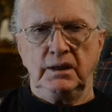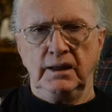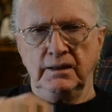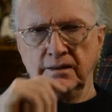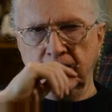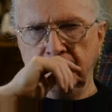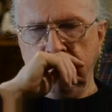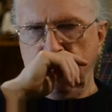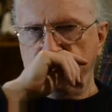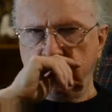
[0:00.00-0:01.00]
And then
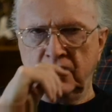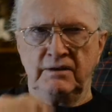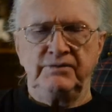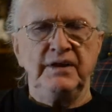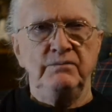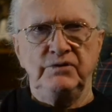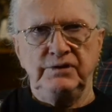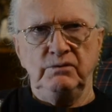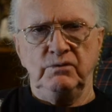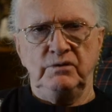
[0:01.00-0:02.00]
after I left
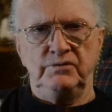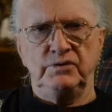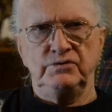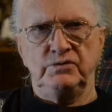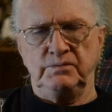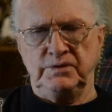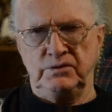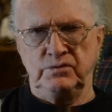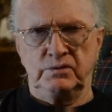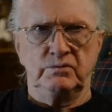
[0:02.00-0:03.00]
Amnesty, one of the first trips I
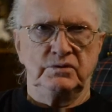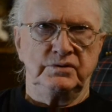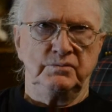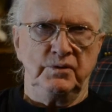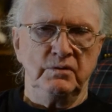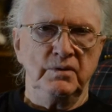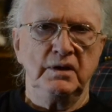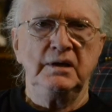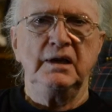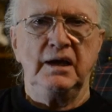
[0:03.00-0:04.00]
took was to Burma.
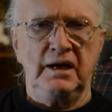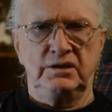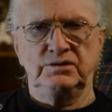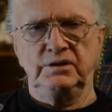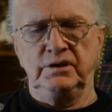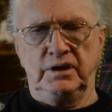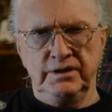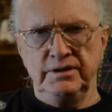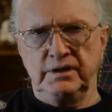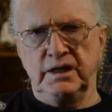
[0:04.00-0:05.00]
I actually got
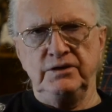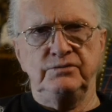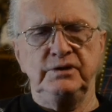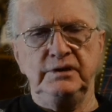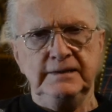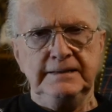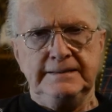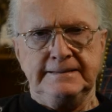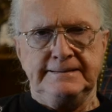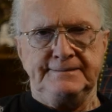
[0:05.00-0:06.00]
in the country,
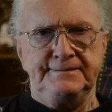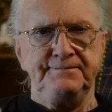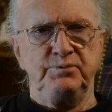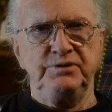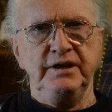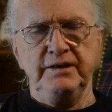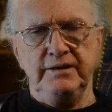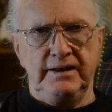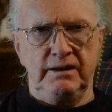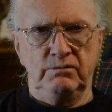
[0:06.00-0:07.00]

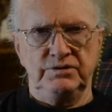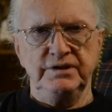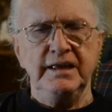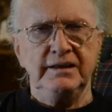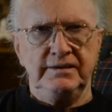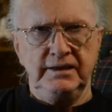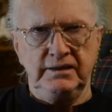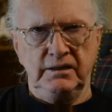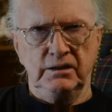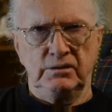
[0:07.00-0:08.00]
pretended I was an antique
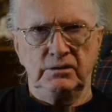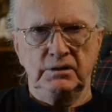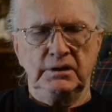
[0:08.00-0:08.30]
dealer